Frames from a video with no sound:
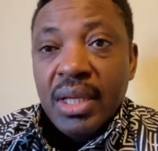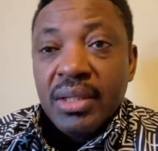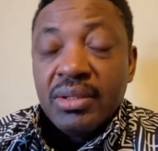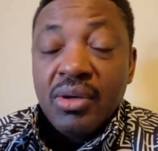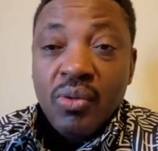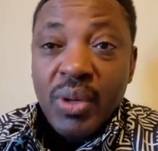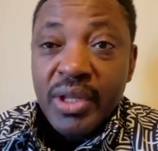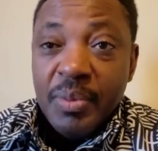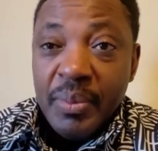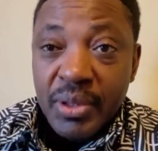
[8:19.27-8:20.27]
So what
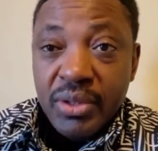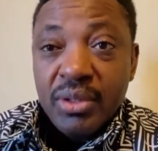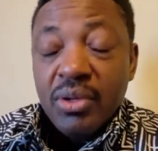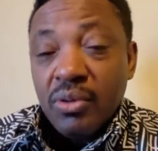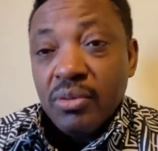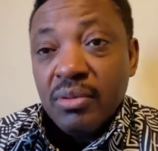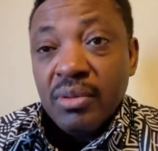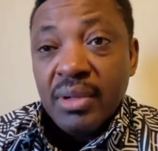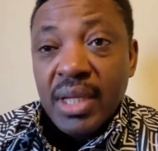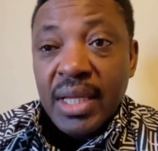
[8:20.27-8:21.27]
you people should know,
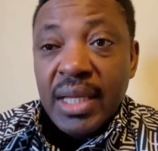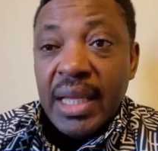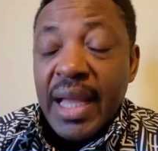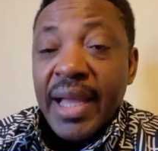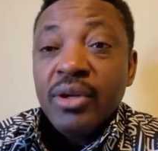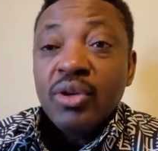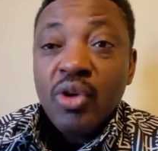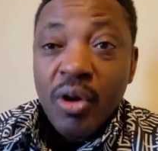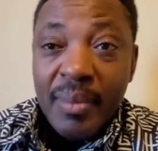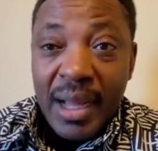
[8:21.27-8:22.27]
I don't
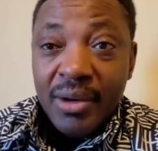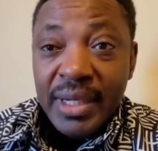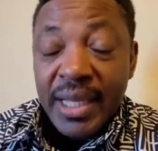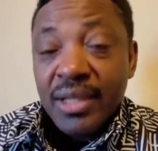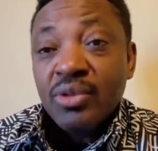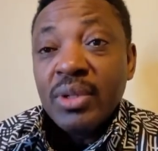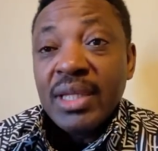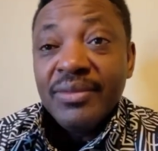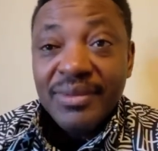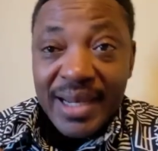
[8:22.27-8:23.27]
come out there to
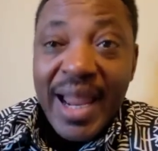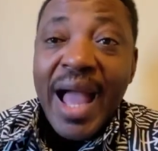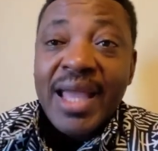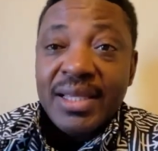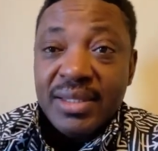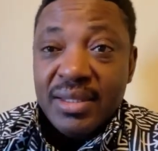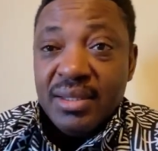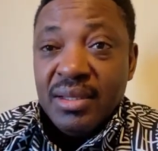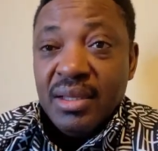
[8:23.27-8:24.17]
give lies.